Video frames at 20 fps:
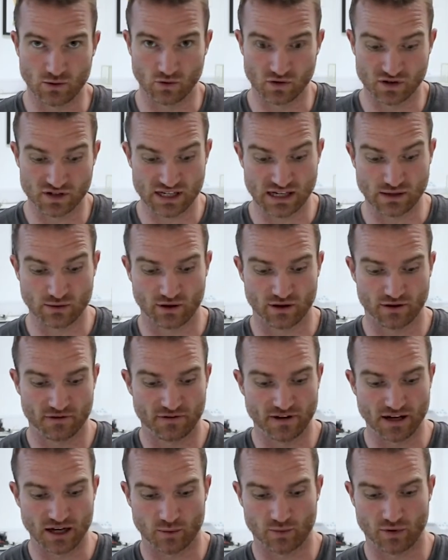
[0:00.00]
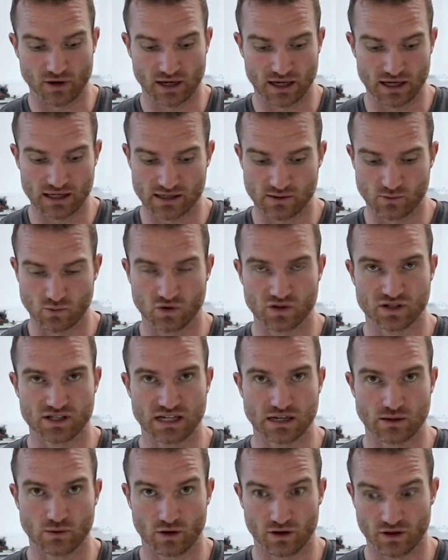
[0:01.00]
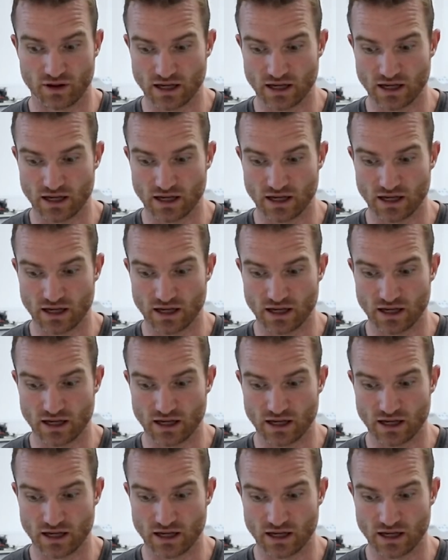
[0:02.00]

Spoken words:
We'll see what the finger prick is and we'll see what